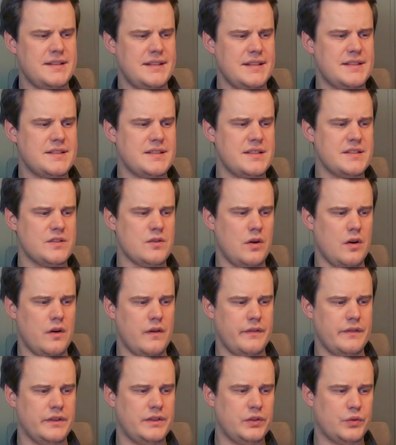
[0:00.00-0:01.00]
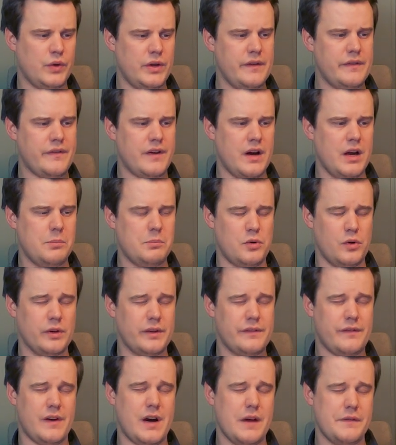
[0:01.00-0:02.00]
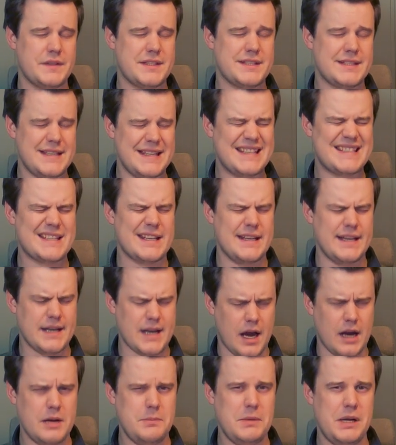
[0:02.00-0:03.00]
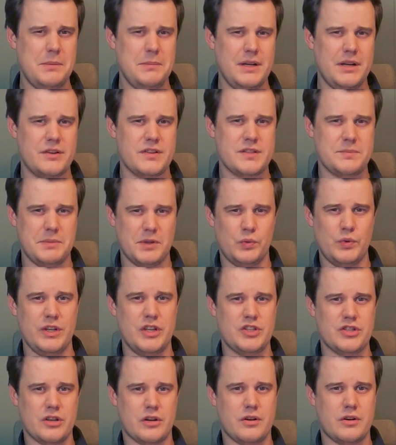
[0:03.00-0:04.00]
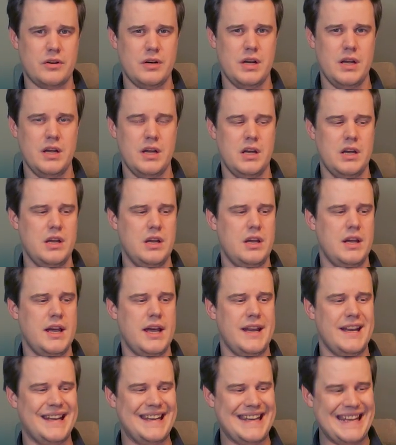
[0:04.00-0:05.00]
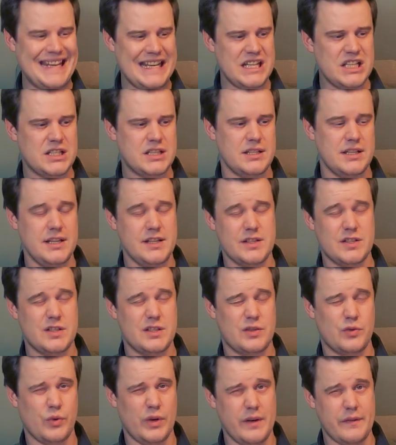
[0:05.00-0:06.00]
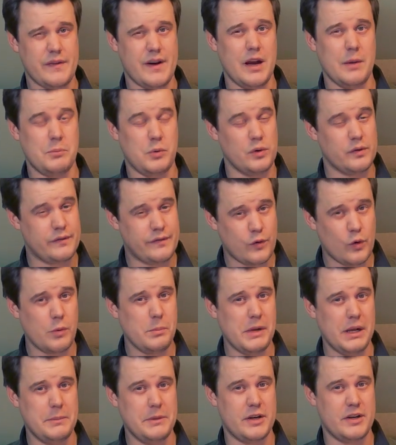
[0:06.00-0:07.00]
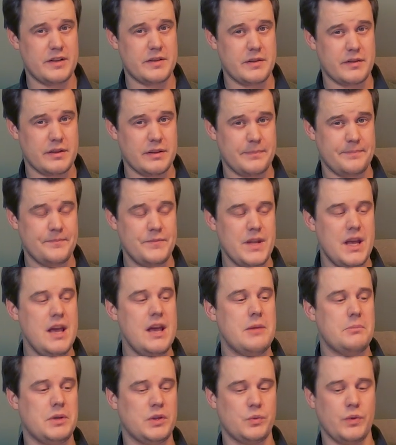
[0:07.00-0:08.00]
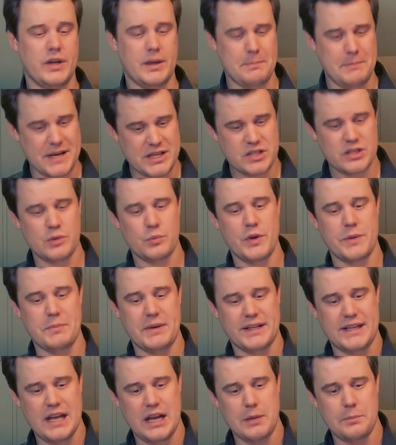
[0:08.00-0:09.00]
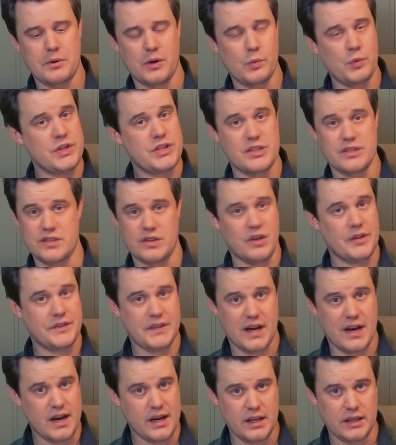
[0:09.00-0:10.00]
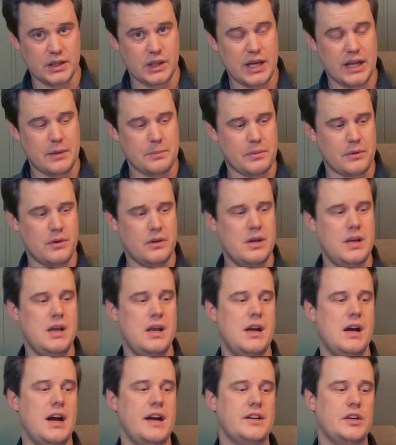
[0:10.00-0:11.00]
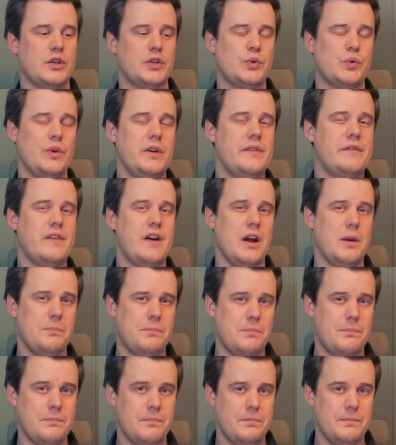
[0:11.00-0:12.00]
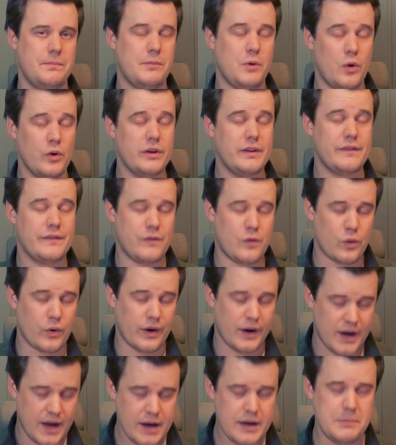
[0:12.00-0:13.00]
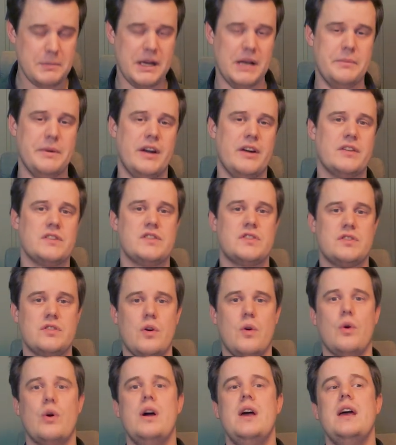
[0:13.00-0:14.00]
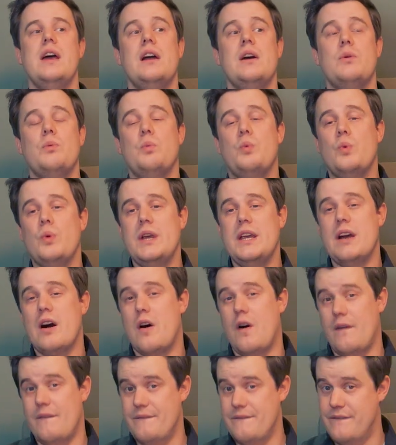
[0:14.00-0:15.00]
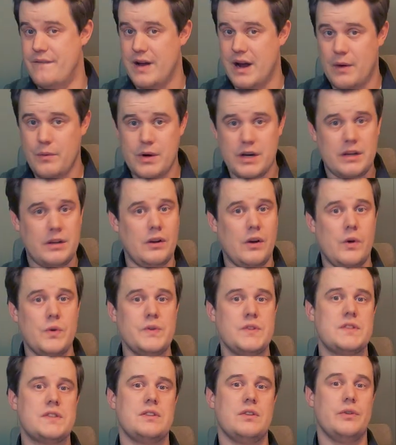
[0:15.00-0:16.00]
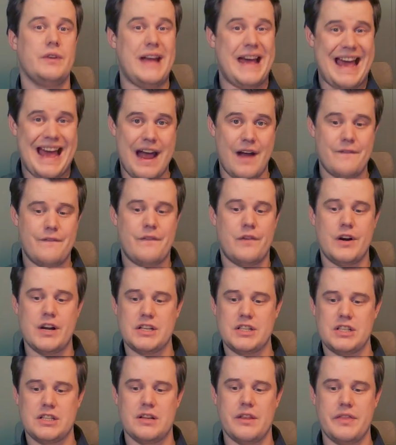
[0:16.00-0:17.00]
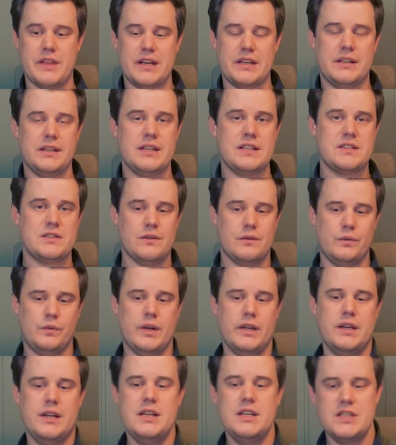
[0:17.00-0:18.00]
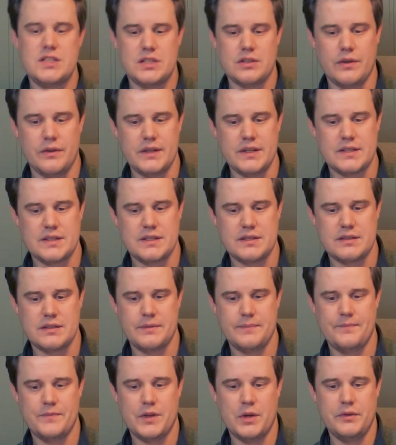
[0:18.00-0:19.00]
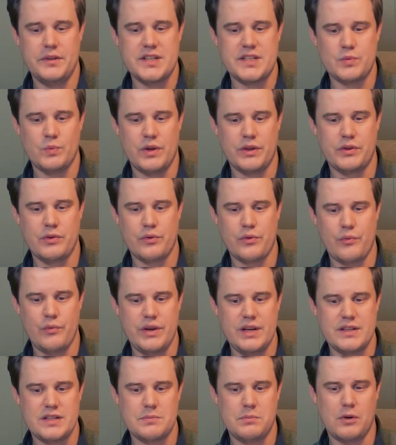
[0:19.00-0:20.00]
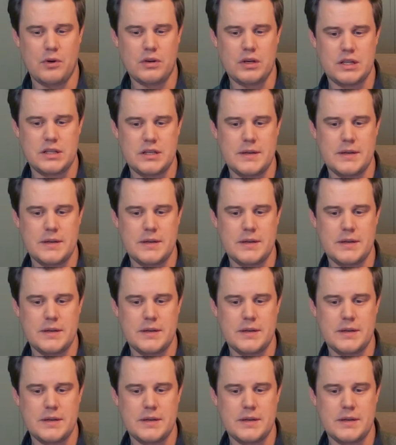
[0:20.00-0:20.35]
distance of 25.569 millimeters between each other, and an inch is 25.4 millimeters. But when I measure with my caliper, which is not the high-end caliper, I got 25.49 millimeters. So we are very close on an average thickness of 1 inch on this 1-3 inch block,